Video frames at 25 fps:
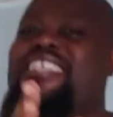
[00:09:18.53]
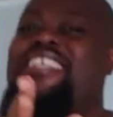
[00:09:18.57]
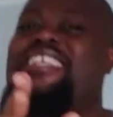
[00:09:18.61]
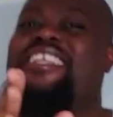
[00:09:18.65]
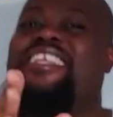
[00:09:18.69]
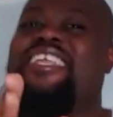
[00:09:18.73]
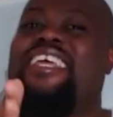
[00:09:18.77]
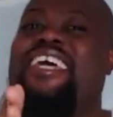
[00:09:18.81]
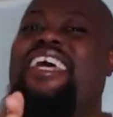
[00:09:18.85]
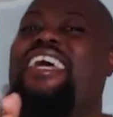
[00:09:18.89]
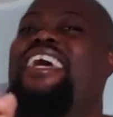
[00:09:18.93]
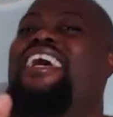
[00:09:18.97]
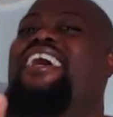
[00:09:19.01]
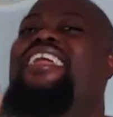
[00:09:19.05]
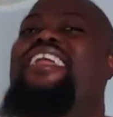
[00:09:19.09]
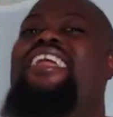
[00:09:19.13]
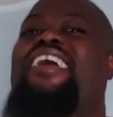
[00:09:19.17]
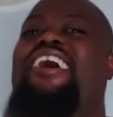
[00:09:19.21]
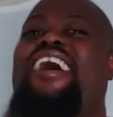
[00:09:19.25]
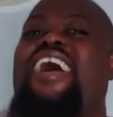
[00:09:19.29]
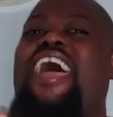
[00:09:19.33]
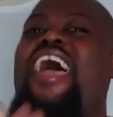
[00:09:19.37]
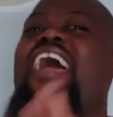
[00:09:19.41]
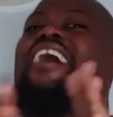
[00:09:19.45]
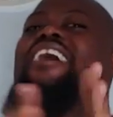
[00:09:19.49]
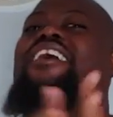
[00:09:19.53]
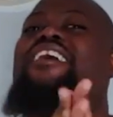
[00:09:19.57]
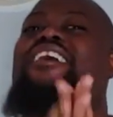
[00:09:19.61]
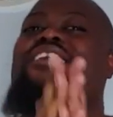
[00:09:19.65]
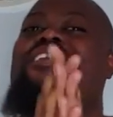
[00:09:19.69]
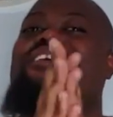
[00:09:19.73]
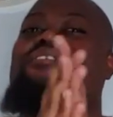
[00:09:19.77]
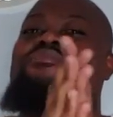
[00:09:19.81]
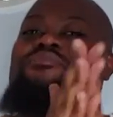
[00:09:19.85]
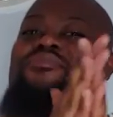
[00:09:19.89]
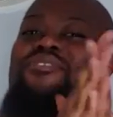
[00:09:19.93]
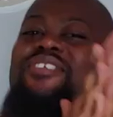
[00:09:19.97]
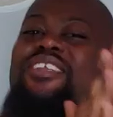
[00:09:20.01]
that I could
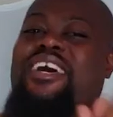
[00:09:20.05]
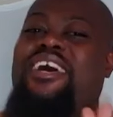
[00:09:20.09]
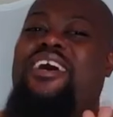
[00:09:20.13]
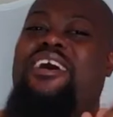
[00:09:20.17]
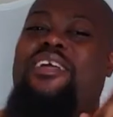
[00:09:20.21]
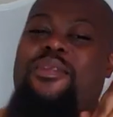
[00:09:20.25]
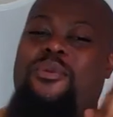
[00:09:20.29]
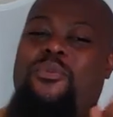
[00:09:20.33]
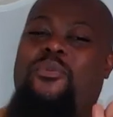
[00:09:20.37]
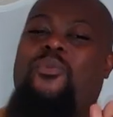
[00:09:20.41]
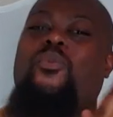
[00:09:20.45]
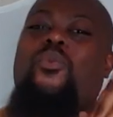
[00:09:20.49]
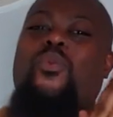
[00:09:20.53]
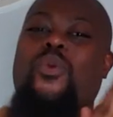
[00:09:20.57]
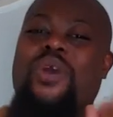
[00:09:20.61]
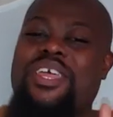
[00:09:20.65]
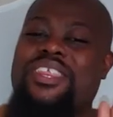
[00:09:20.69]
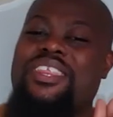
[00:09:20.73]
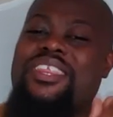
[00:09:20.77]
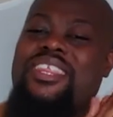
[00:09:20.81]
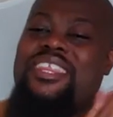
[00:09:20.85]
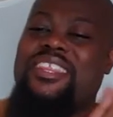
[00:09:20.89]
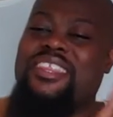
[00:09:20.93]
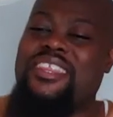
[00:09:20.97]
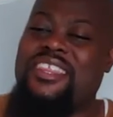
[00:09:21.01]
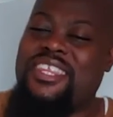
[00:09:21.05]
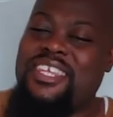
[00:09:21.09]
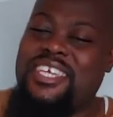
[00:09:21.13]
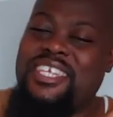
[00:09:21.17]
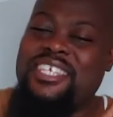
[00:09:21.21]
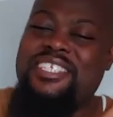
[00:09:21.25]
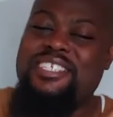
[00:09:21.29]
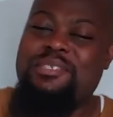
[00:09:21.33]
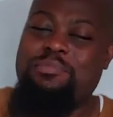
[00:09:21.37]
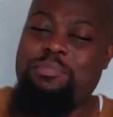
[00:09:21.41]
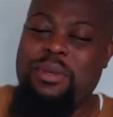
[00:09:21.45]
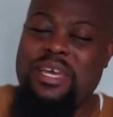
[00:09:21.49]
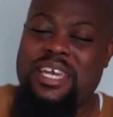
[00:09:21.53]
have done with the
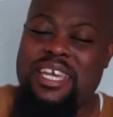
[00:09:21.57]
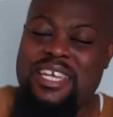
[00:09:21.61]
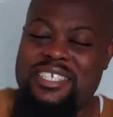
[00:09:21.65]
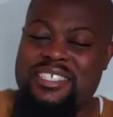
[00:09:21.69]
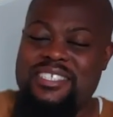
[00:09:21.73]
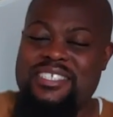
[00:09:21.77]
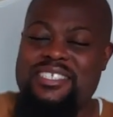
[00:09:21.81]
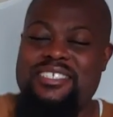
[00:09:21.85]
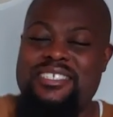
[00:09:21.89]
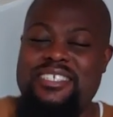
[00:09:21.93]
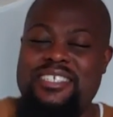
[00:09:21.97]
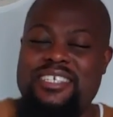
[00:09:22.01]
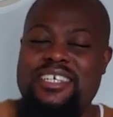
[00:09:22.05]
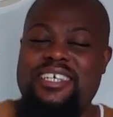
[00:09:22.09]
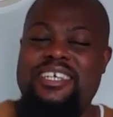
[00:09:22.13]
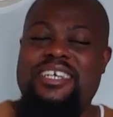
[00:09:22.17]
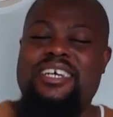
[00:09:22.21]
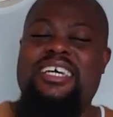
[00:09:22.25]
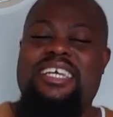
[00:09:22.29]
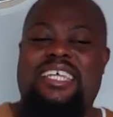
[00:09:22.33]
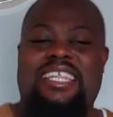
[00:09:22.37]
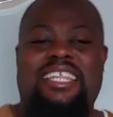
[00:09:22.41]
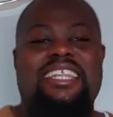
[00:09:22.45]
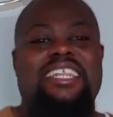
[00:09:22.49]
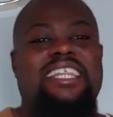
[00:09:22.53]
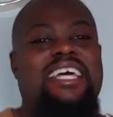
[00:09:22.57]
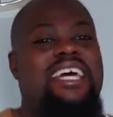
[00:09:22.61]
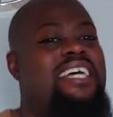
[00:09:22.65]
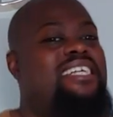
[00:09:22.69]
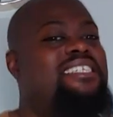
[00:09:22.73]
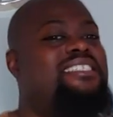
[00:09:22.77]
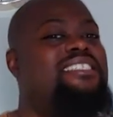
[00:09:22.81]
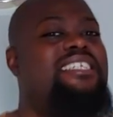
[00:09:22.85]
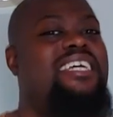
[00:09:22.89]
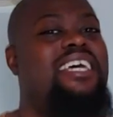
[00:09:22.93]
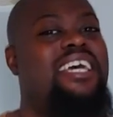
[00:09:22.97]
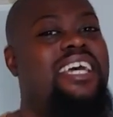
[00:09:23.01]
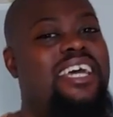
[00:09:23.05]
space. That
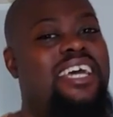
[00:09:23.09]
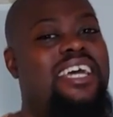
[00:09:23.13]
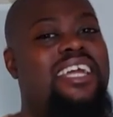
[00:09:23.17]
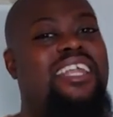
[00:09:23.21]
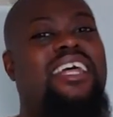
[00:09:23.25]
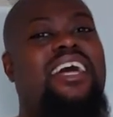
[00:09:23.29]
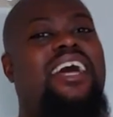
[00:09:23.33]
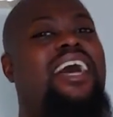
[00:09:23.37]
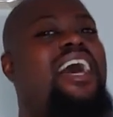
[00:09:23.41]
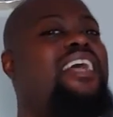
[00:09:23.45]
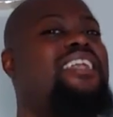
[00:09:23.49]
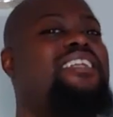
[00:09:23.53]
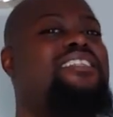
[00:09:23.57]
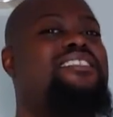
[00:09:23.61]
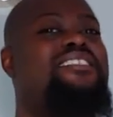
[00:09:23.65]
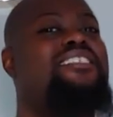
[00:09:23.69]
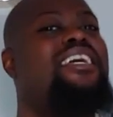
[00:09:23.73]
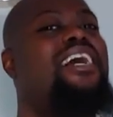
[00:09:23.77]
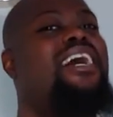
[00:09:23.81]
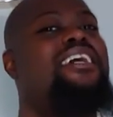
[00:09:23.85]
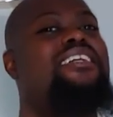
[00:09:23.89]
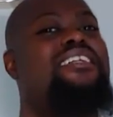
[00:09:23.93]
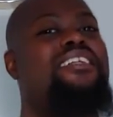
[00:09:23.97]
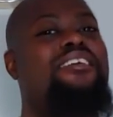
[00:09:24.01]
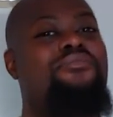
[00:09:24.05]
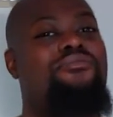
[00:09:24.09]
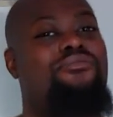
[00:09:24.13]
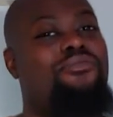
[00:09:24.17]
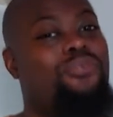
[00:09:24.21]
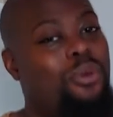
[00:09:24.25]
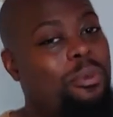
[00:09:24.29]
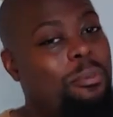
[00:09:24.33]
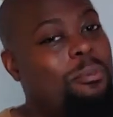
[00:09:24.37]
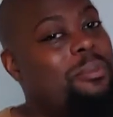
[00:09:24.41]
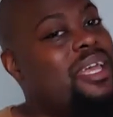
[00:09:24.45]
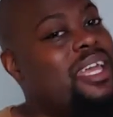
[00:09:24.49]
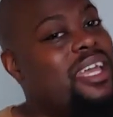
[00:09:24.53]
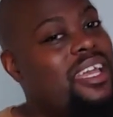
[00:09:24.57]
said, I designed it for
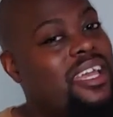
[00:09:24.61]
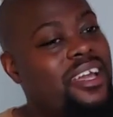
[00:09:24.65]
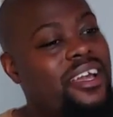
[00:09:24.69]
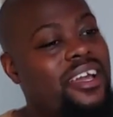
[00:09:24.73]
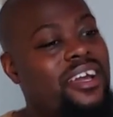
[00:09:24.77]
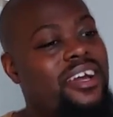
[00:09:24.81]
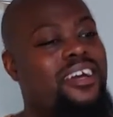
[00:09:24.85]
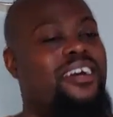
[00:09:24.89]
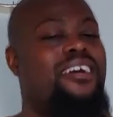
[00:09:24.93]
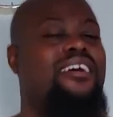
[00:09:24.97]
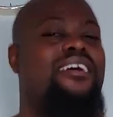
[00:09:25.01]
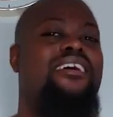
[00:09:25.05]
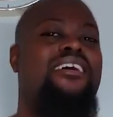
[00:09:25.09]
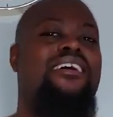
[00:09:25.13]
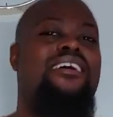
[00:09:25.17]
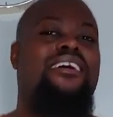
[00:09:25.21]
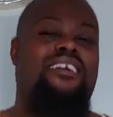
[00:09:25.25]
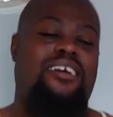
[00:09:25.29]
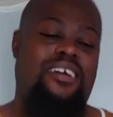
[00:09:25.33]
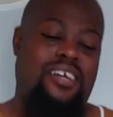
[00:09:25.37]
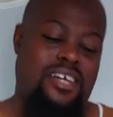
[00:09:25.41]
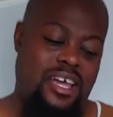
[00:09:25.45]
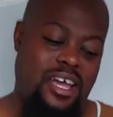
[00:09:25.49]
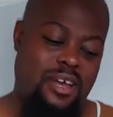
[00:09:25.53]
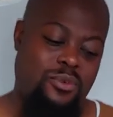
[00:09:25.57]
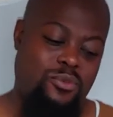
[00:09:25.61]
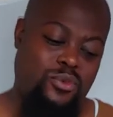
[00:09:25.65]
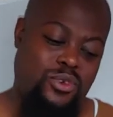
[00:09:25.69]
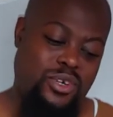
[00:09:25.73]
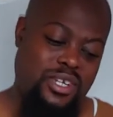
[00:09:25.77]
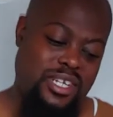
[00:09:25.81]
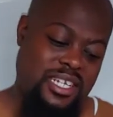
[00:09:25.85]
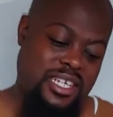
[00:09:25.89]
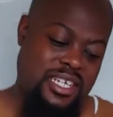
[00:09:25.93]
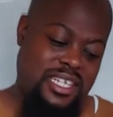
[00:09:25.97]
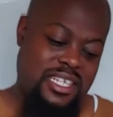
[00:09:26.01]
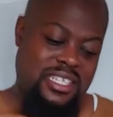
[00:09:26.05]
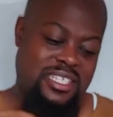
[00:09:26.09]
me. I
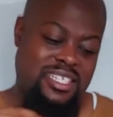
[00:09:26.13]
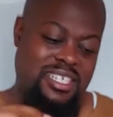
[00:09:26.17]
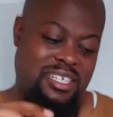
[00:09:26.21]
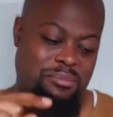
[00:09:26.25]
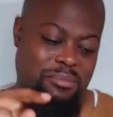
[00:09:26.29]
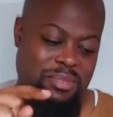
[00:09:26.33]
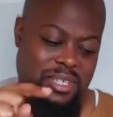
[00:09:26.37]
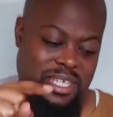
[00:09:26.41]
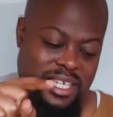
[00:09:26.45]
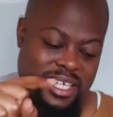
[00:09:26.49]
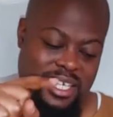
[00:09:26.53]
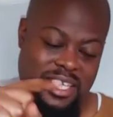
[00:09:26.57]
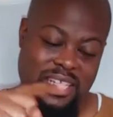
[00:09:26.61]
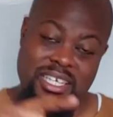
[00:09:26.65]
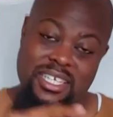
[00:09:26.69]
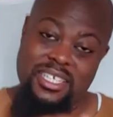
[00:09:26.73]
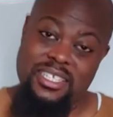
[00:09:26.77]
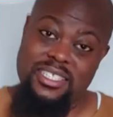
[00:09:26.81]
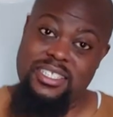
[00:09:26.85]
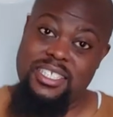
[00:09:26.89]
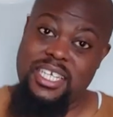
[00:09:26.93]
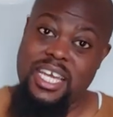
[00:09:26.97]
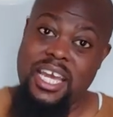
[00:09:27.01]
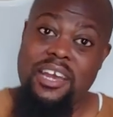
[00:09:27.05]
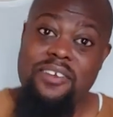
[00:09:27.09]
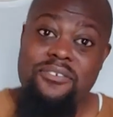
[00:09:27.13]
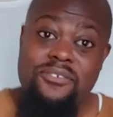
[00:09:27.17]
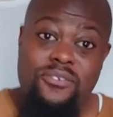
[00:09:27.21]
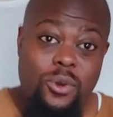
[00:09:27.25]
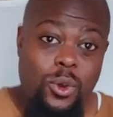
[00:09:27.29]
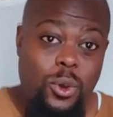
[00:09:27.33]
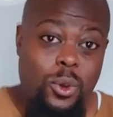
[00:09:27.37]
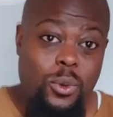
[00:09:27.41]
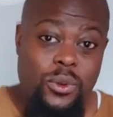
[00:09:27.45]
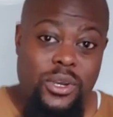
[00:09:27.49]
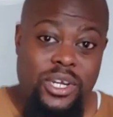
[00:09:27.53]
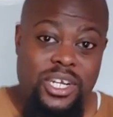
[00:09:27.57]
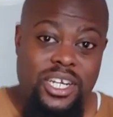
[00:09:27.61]
wanted it to be tech
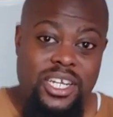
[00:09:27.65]
forward.